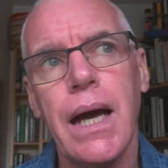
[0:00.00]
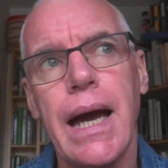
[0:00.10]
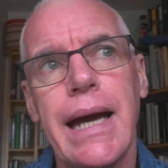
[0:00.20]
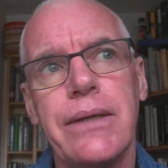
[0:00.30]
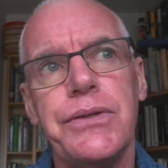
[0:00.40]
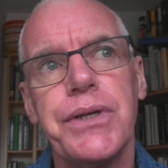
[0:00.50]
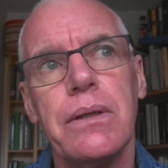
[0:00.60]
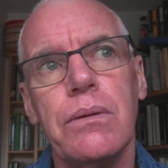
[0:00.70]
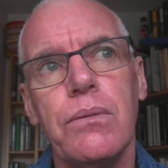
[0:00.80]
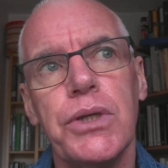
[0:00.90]
And
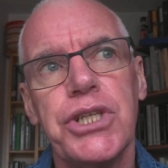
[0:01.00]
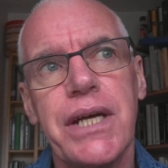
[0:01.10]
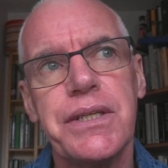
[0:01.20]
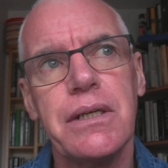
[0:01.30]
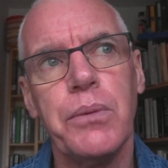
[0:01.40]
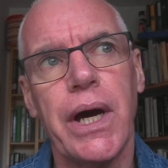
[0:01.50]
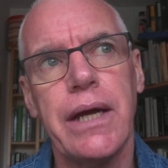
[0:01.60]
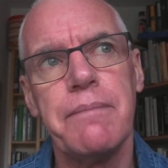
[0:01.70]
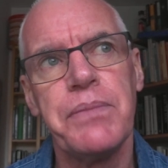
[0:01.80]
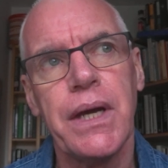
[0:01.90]
we're chatting
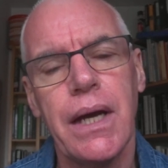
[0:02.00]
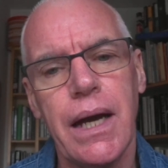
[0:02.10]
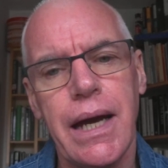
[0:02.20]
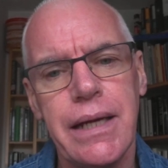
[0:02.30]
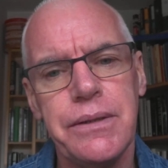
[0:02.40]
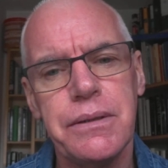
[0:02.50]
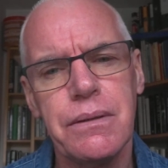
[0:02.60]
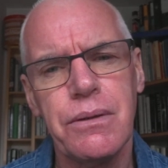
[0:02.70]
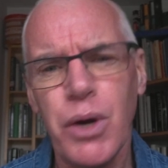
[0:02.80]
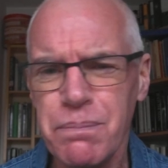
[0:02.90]
away, and
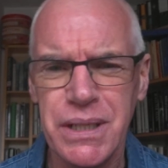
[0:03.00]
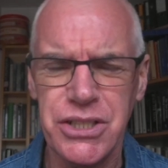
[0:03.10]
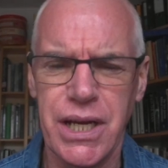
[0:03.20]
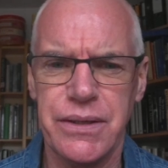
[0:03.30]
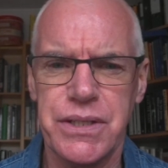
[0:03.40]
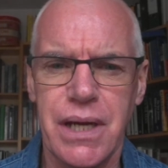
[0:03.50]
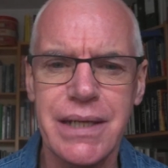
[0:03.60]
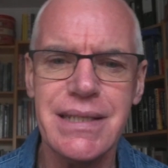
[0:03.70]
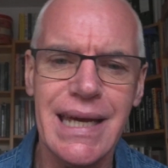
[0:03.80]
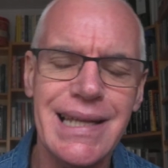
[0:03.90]
quite by chance,
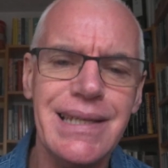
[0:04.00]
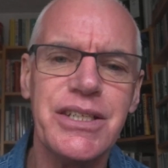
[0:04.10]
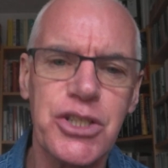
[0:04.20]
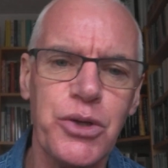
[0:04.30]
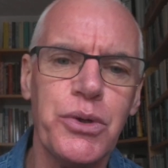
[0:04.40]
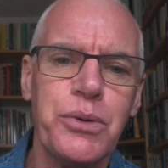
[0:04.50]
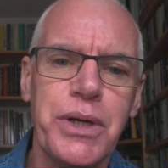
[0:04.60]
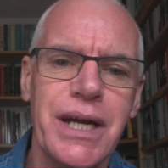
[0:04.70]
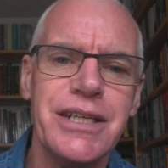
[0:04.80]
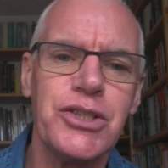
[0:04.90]
I tell the
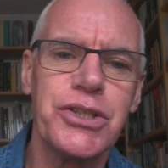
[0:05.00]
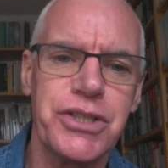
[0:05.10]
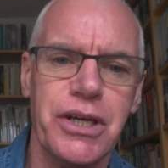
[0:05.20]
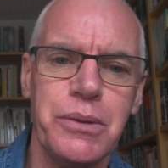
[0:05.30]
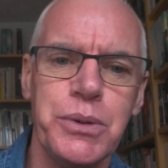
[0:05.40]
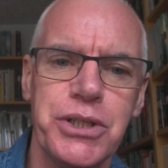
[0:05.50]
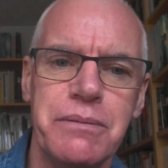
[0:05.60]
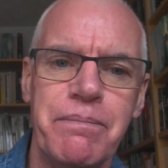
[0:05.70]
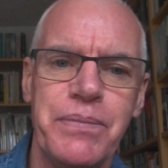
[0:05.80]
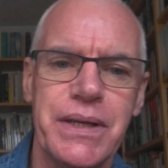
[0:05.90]
story I just told
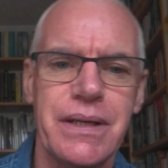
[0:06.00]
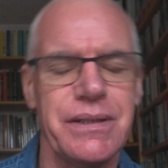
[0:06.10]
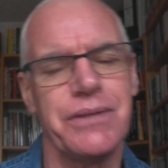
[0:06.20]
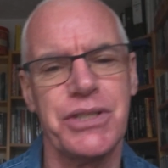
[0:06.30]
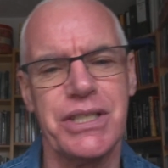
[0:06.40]
you, of